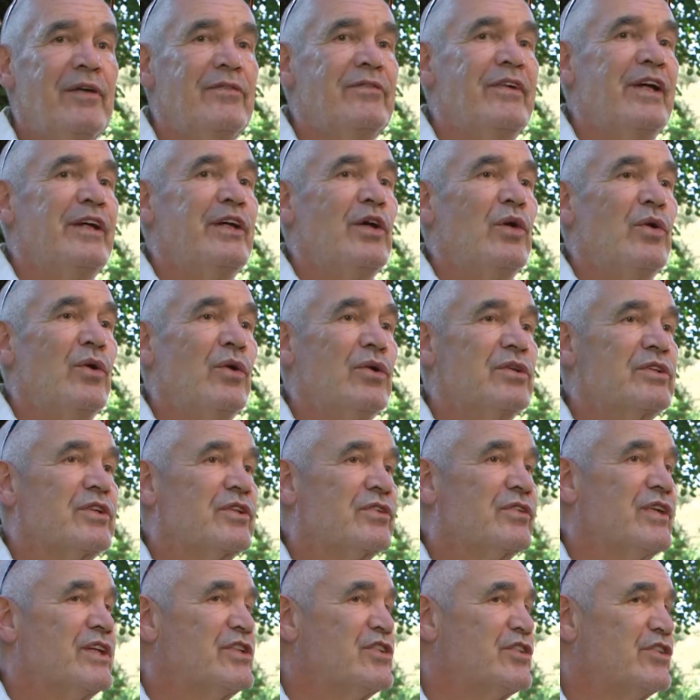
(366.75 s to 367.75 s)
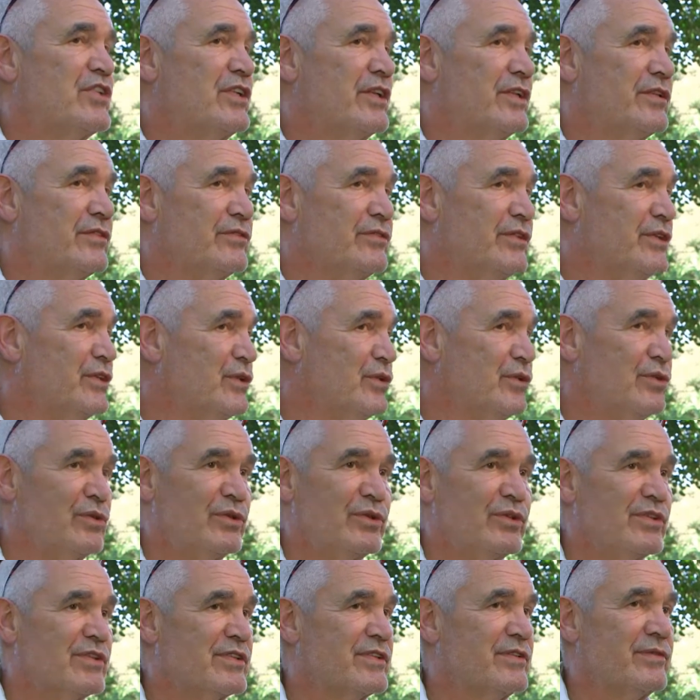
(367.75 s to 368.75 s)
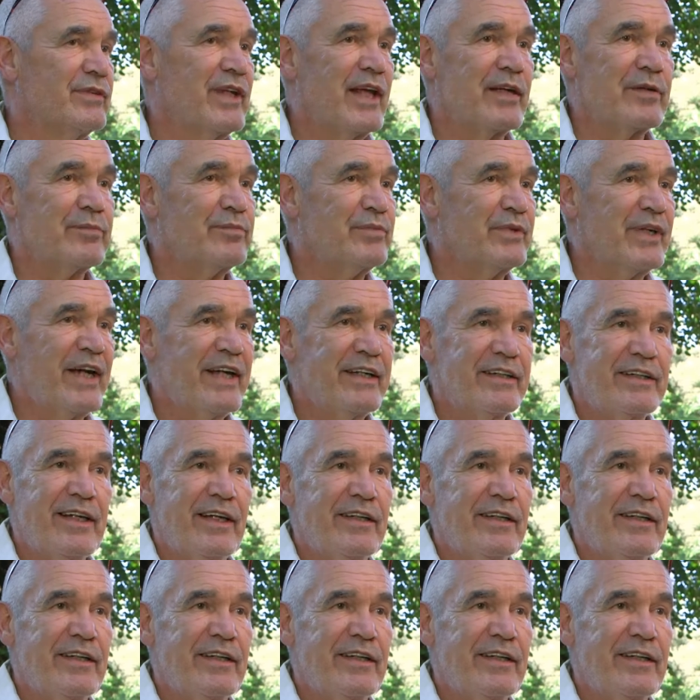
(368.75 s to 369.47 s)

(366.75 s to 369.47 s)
very old Christian rules like bread